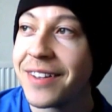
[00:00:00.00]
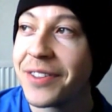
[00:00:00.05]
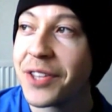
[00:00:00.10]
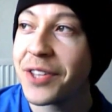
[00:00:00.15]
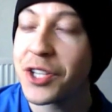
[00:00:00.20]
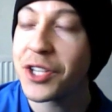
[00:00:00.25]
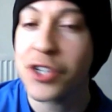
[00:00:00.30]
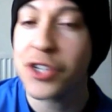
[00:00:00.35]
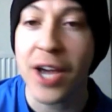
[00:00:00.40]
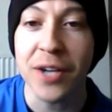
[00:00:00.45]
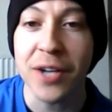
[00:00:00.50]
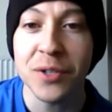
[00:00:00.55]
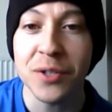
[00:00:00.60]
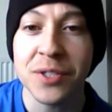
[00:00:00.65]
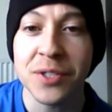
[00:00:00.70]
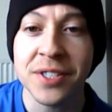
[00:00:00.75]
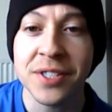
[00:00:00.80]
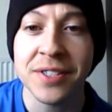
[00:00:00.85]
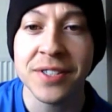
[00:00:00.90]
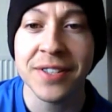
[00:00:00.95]
the
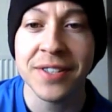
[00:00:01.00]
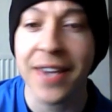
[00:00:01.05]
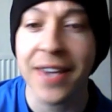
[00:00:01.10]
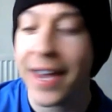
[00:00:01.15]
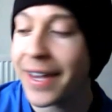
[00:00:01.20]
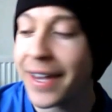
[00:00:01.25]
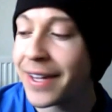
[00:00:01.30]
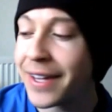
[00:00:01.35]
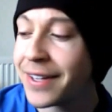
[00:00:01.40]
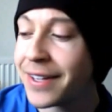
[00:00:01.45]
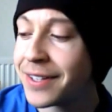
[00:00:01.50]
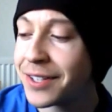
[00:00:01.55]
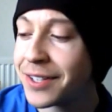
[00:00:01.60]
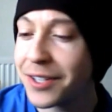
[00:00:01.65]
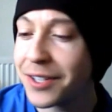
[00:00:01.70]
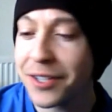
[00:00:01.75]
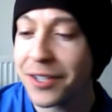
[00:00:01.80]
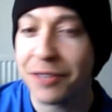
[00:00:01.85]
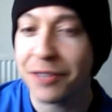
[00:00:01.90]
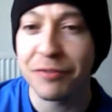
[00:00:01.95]
child's getting
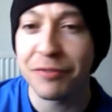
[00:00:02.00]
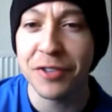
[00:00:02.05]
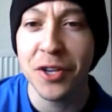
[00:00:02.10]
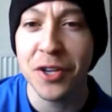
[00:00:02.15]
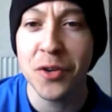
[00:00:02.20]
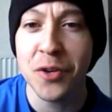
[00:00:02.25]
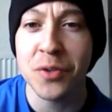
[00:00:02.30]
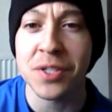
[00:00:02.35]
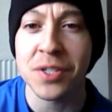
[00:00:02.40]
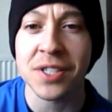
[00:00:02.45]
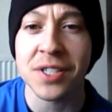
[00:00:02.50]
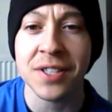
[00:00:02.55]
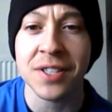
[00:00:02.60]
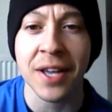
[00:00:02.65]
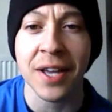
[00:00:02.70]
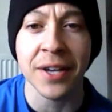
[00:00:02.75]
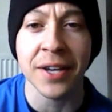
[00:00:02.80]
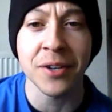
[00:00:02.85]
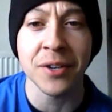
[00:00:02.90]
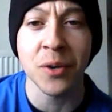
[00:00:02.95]
confused. It's
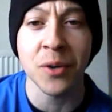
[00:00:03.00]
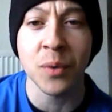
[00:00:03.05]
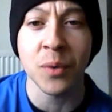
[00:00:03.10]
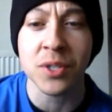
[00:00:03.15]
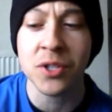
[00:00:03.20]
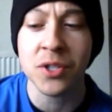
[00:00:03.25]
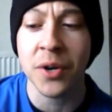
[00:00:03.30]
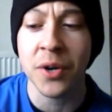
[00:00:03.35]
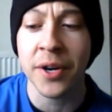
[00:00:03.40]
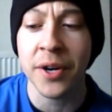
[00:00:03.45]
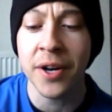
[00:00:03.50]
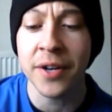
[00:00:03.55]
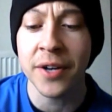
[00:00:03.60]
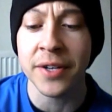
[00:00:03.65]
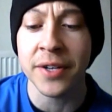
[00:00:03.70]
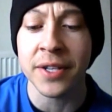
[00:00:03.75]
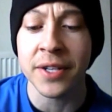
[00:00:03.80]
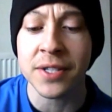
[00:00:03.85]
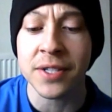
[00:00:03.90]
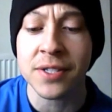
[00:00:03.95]
like, what's going
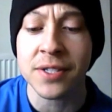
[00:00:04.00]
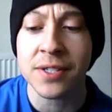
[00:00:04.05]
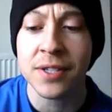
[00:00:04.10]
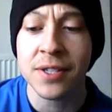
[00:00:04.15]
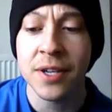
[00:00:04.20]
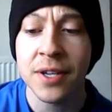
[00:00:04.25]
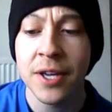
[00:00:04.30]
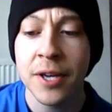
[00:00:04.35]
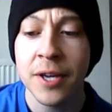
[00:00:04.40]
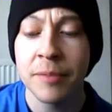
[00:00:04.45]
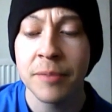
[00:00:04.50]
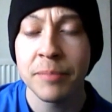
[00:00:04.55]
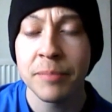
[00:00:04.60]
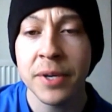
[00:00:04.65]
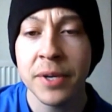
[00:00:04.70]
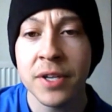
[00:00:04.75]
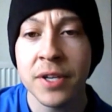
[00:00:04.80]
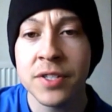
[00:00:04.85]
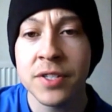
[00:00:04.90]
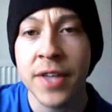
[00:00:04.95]
on? It's
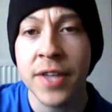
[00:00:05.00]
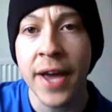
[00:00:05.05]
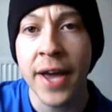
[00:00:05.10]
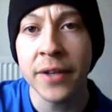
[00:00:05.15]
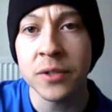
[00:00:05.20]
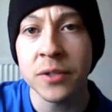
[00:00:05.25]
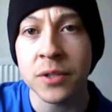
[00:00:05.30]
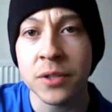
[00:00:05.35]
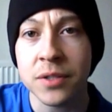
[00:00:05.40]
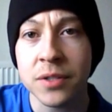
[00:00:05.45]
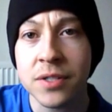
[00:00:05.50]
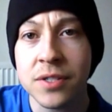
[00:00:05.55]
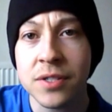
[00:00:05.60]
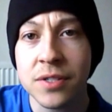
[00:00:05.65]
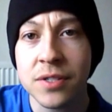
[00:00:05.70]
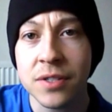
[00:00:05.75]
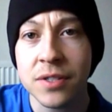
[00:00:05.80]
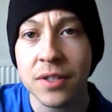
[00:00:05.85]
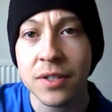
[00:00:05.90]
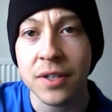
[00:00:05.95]
because the
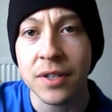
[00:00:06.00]
adults